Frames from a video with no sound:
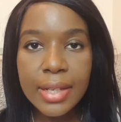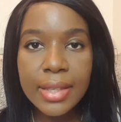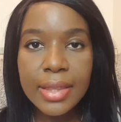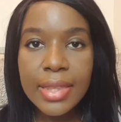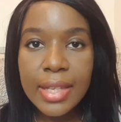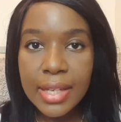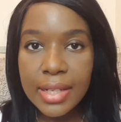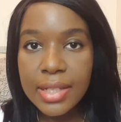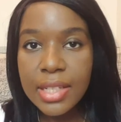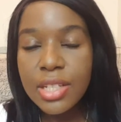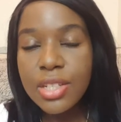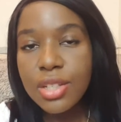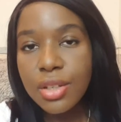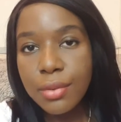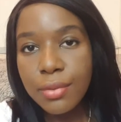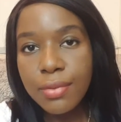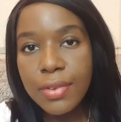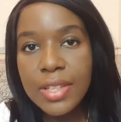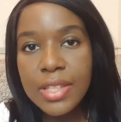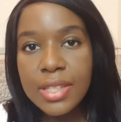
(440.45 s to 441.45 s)
They need to
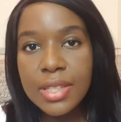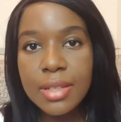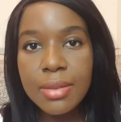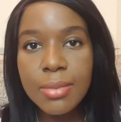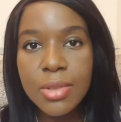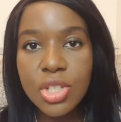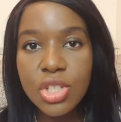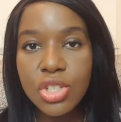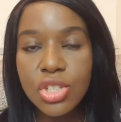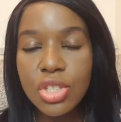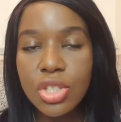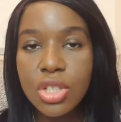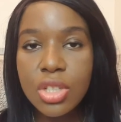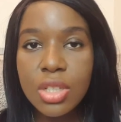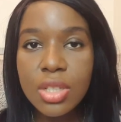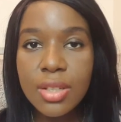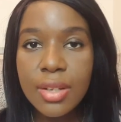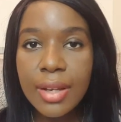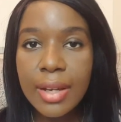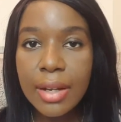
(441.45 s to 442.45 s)
convince the admissions
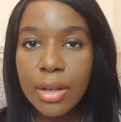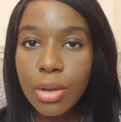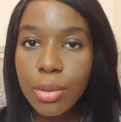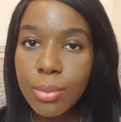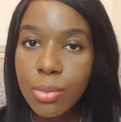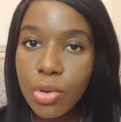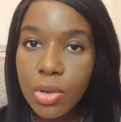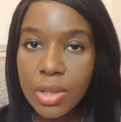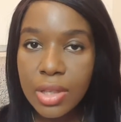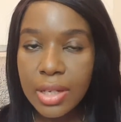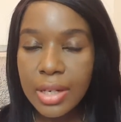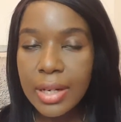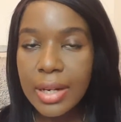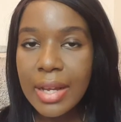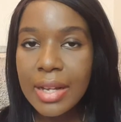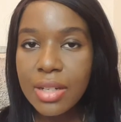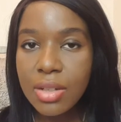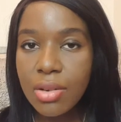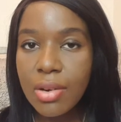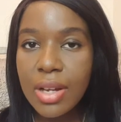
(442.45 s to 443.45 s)
tutor a lot more than an
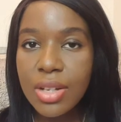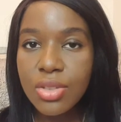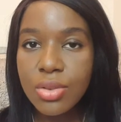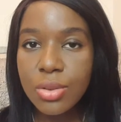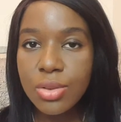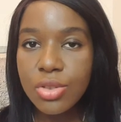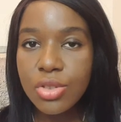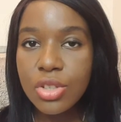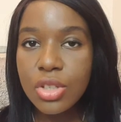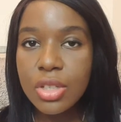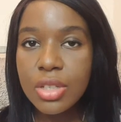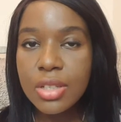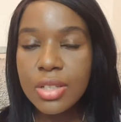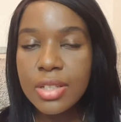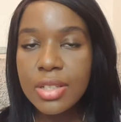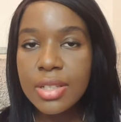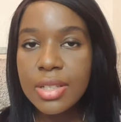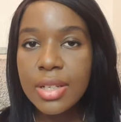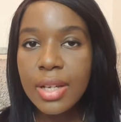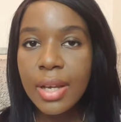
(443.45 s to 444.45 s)
undergraduate
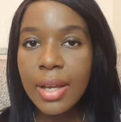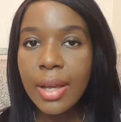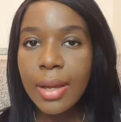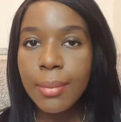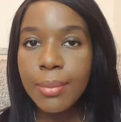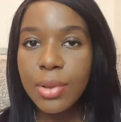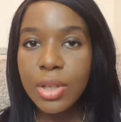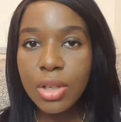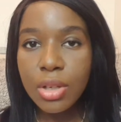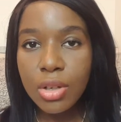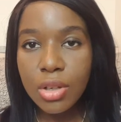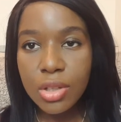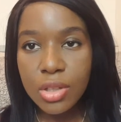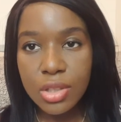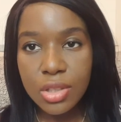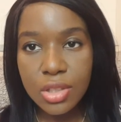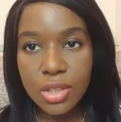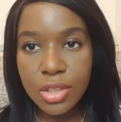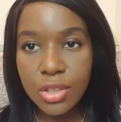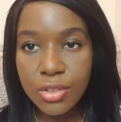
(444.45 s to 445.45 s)
student,
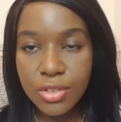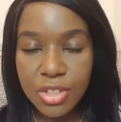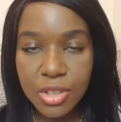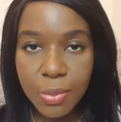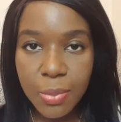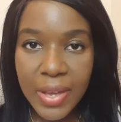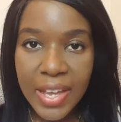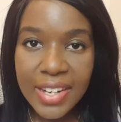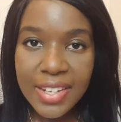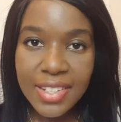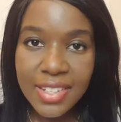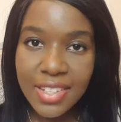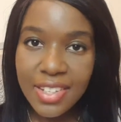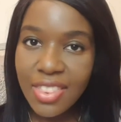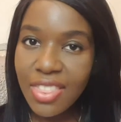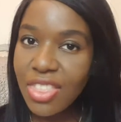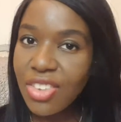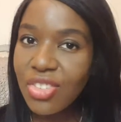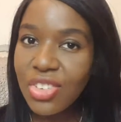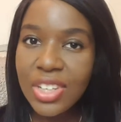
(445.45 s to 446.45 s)
because you spent
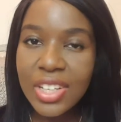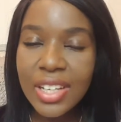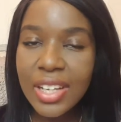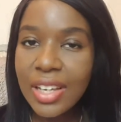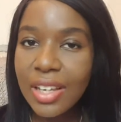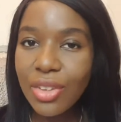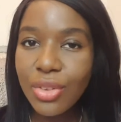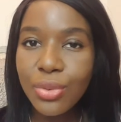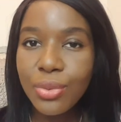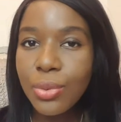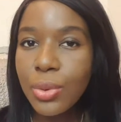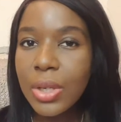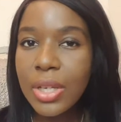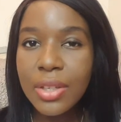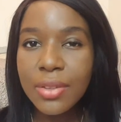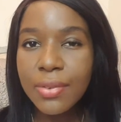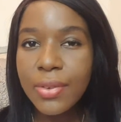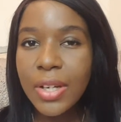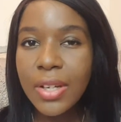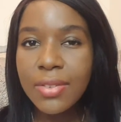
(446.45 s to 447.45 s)
3 years, 4
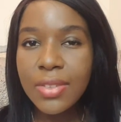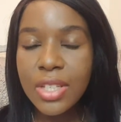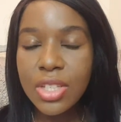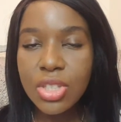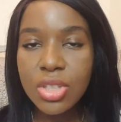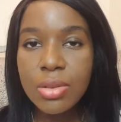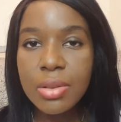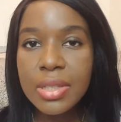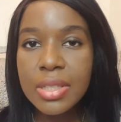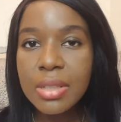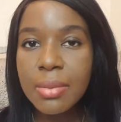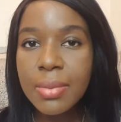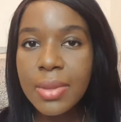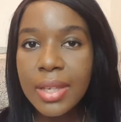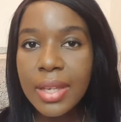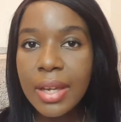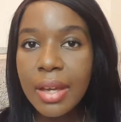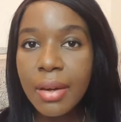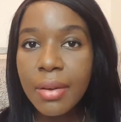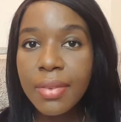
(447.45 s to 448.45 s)
years, 5 years doing
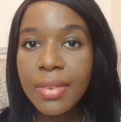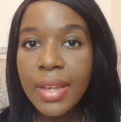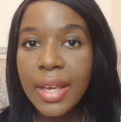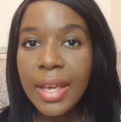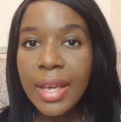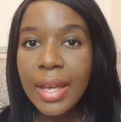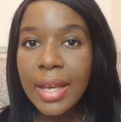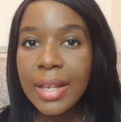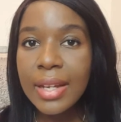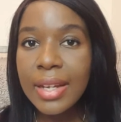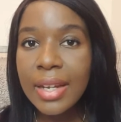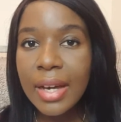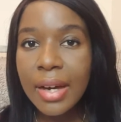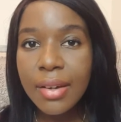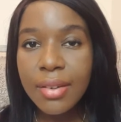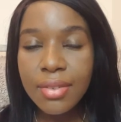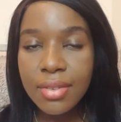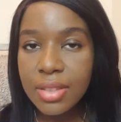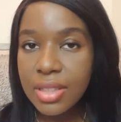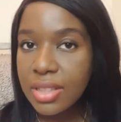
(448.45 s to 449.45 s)
something else, and now
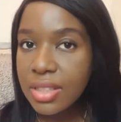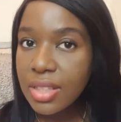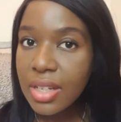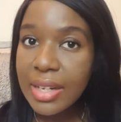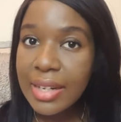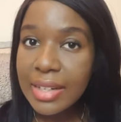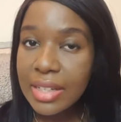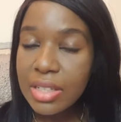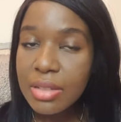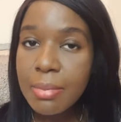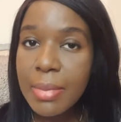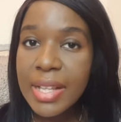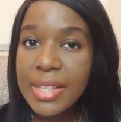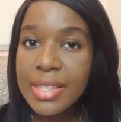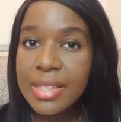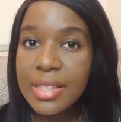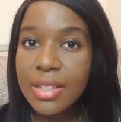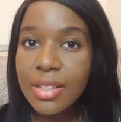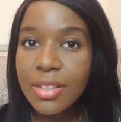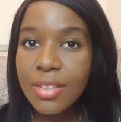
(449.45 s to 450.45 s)
you've decided to do
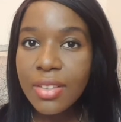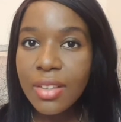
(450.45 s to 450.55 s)
medicine.